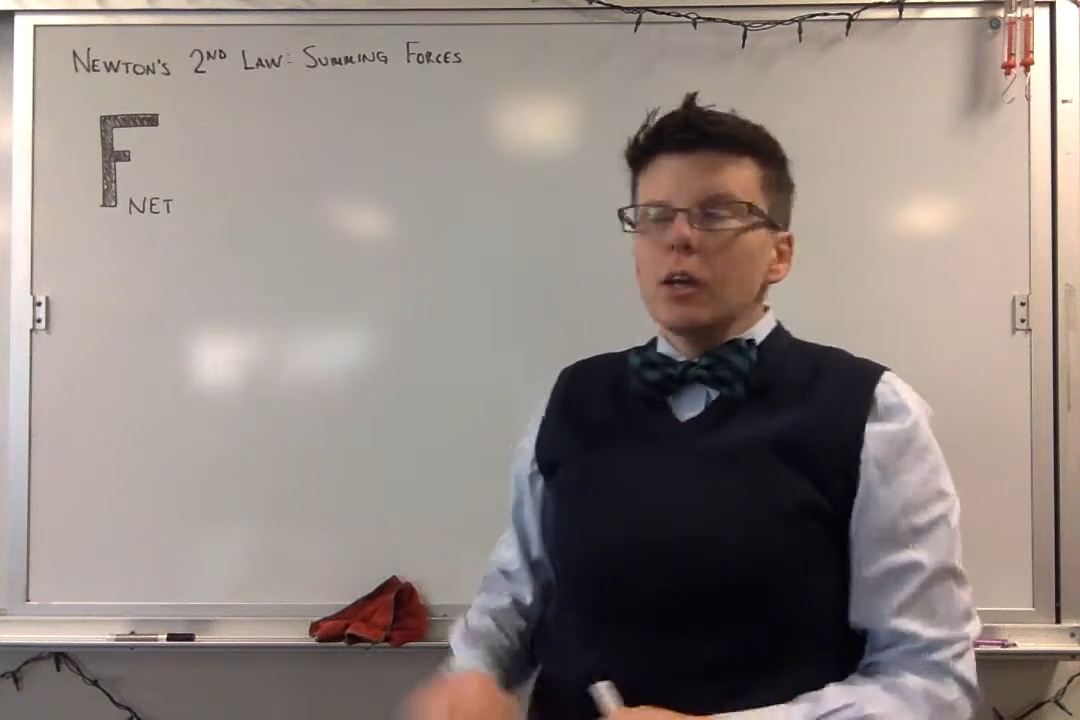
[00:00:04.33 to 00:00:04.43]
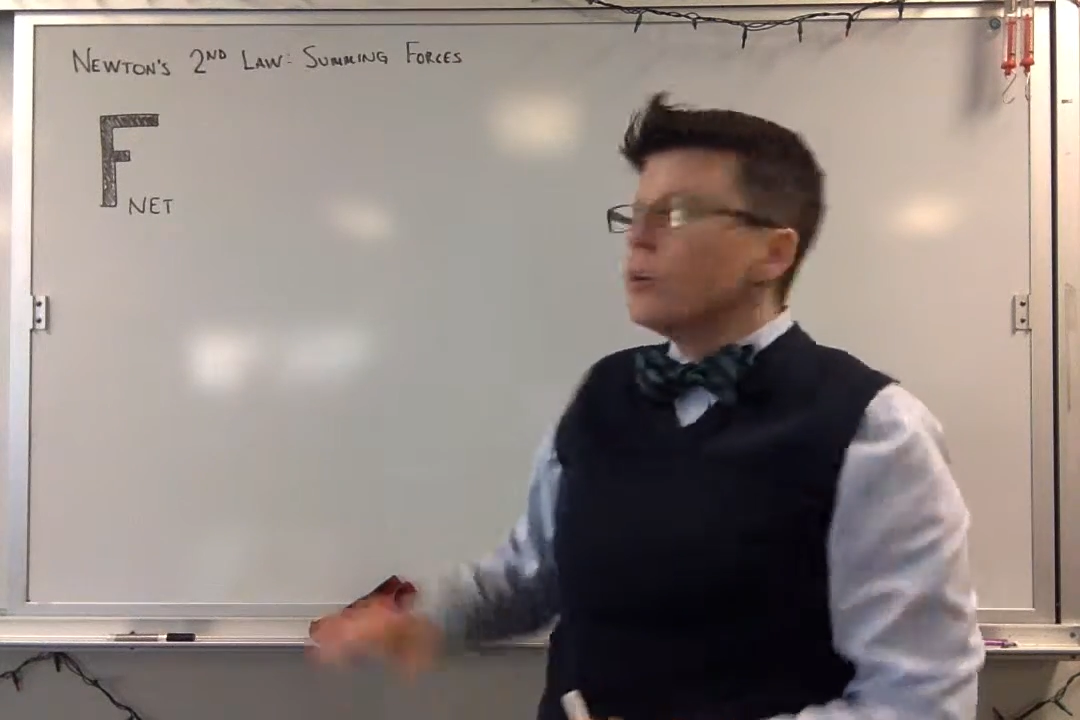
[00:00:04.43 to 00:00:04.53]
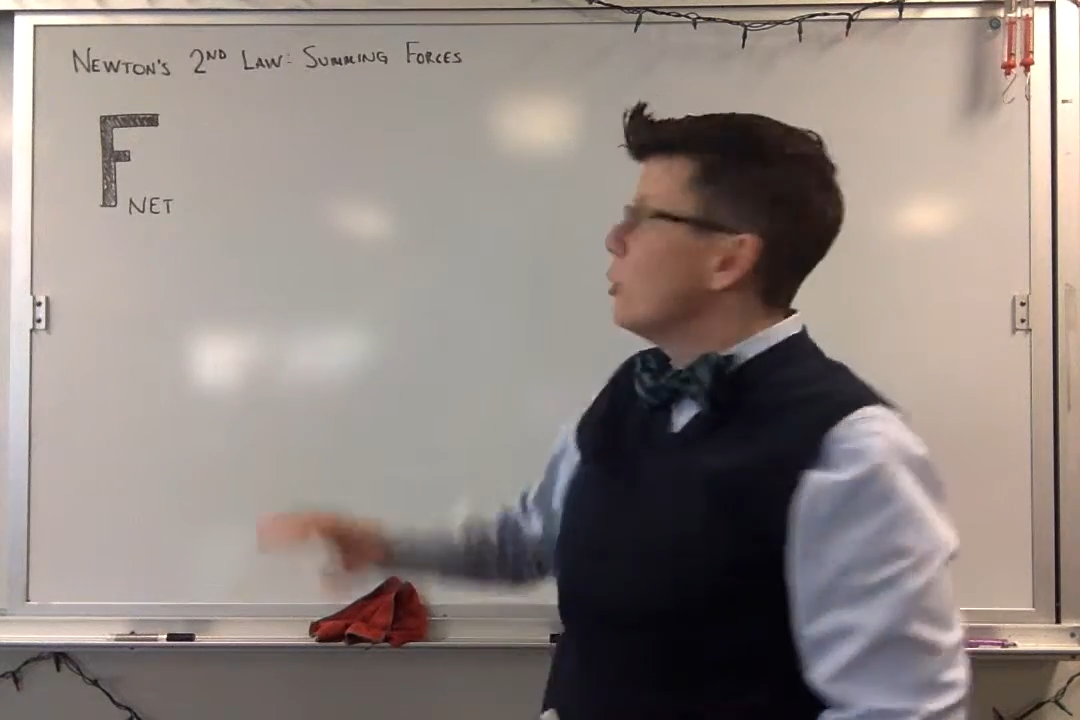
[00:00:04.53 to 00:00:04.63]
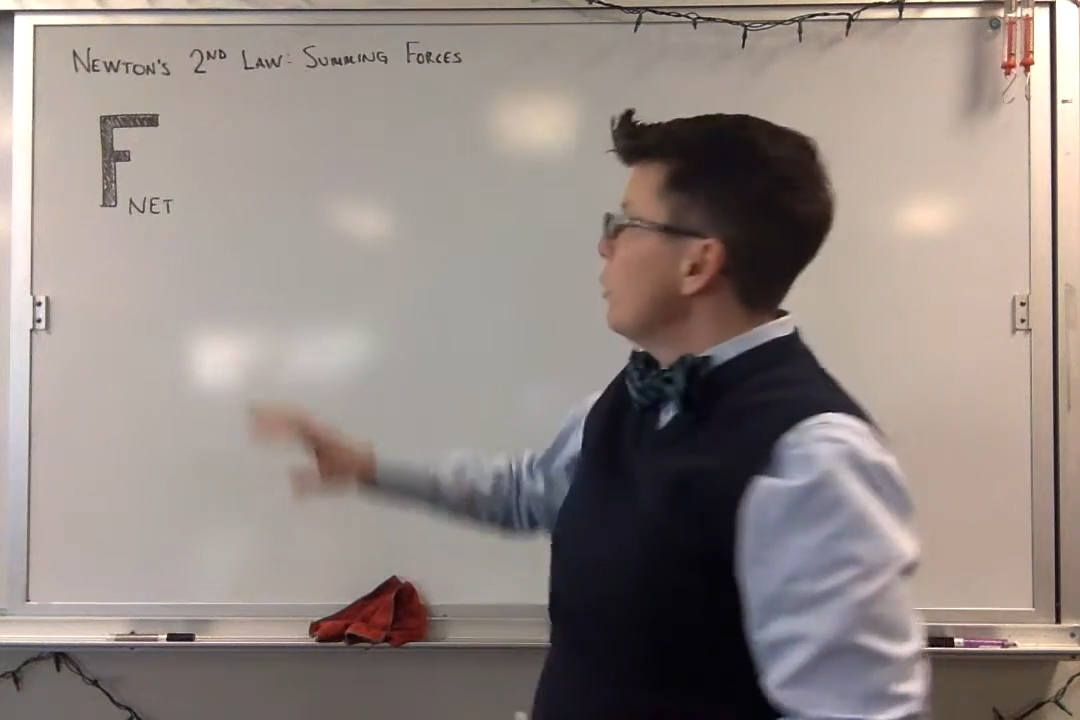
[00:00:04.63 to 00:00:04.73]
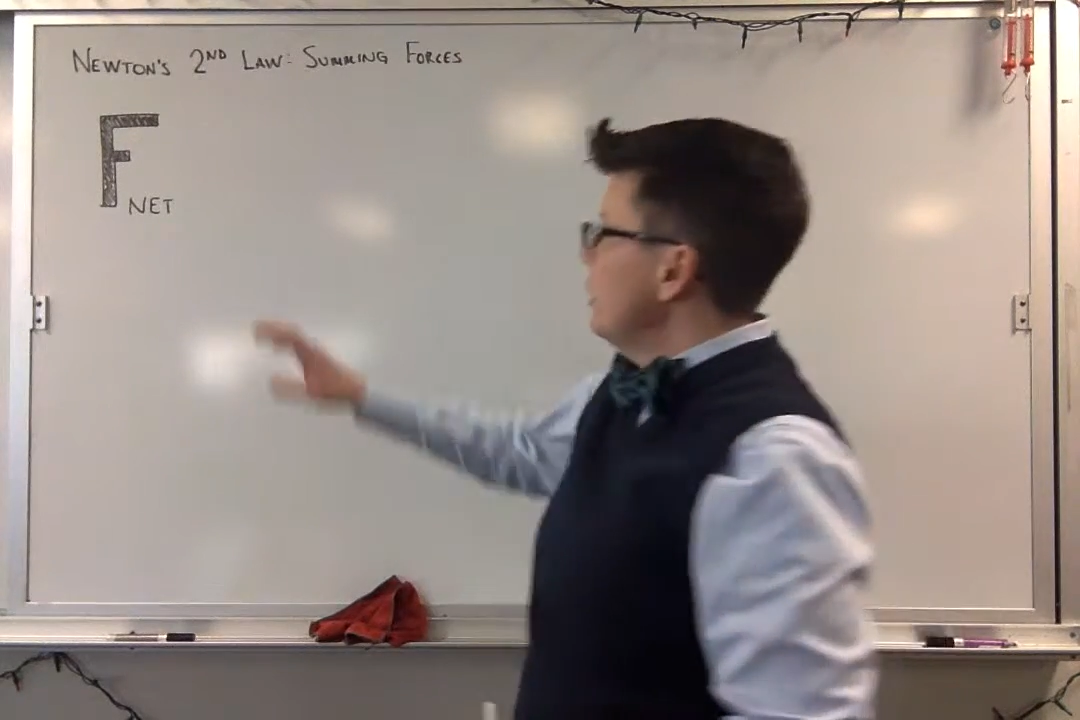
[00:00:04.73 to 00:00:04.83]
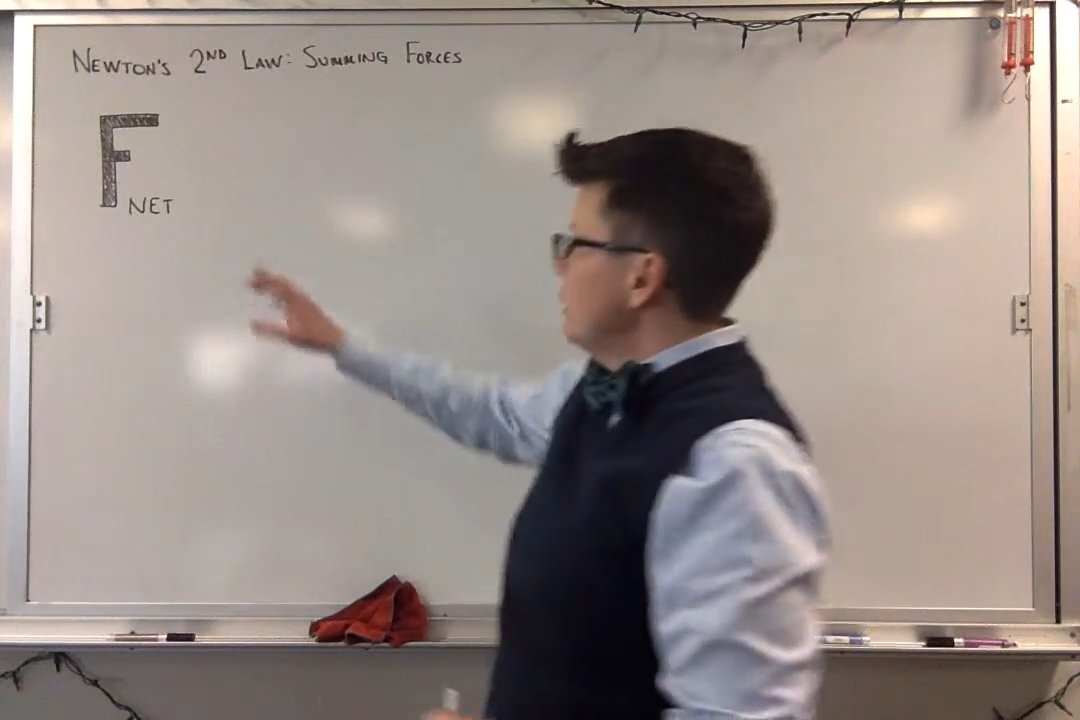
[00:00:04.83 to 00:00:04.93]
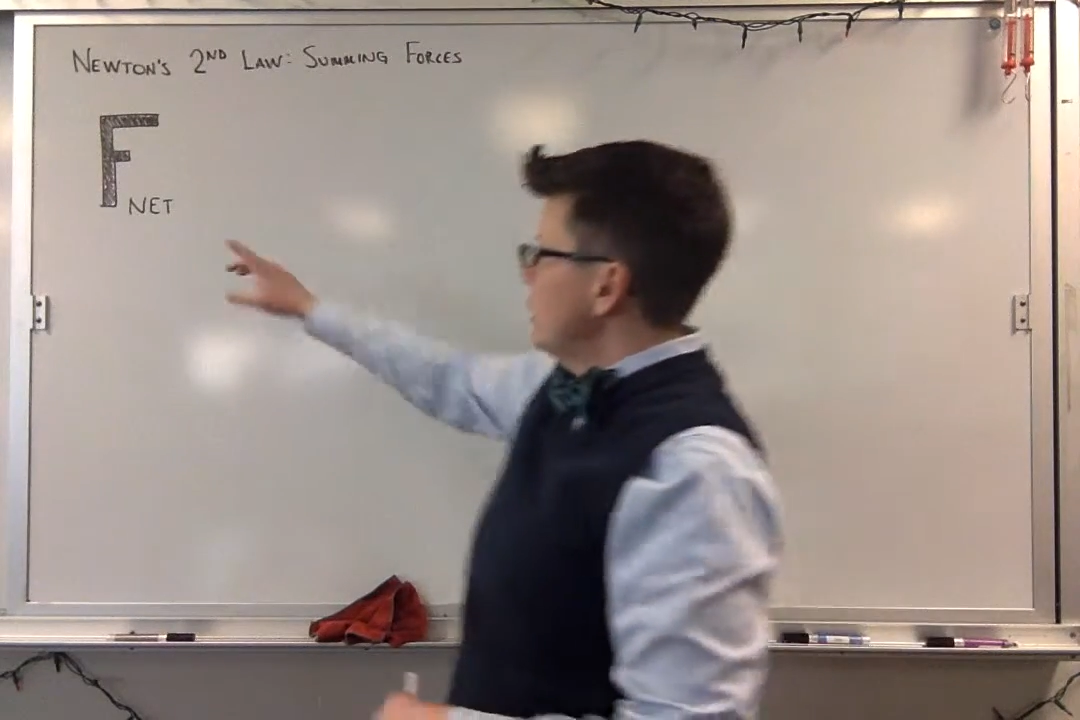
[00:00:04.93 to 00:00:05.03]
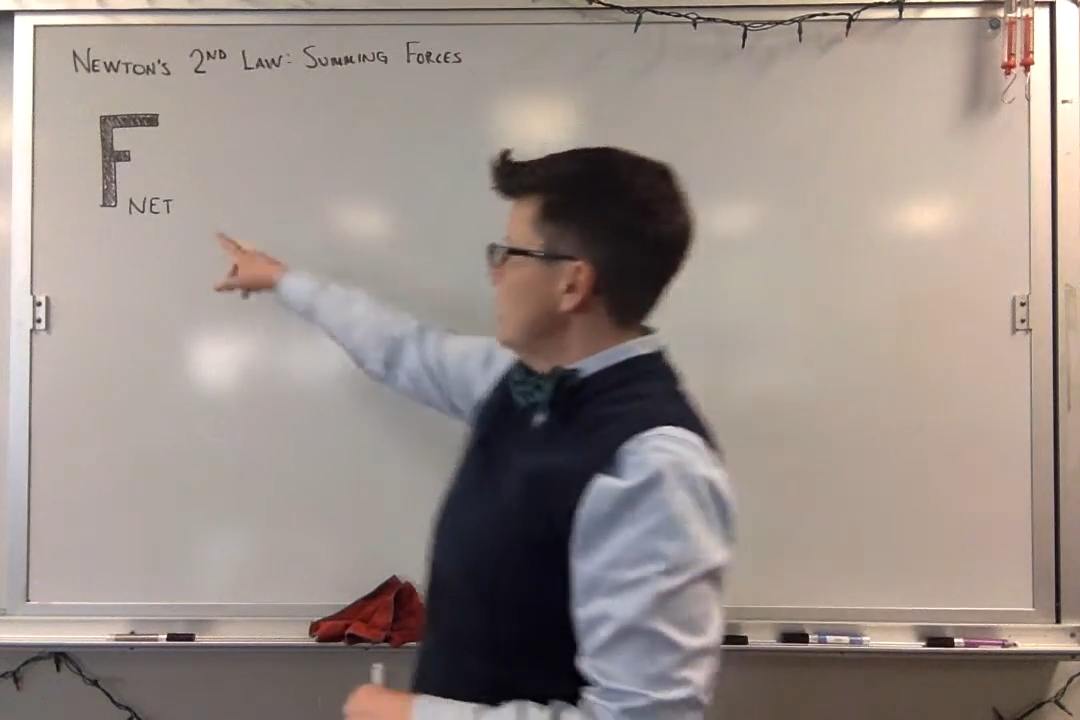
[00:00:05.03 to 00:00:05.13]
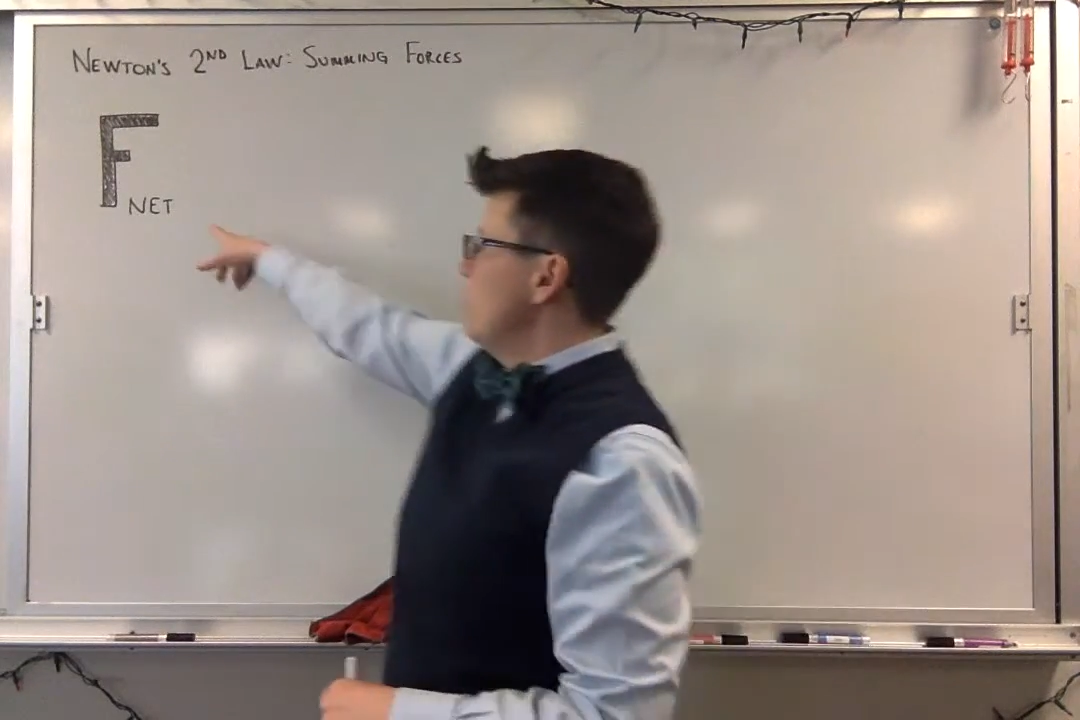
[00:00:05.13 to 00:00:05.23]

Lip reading: you're going to need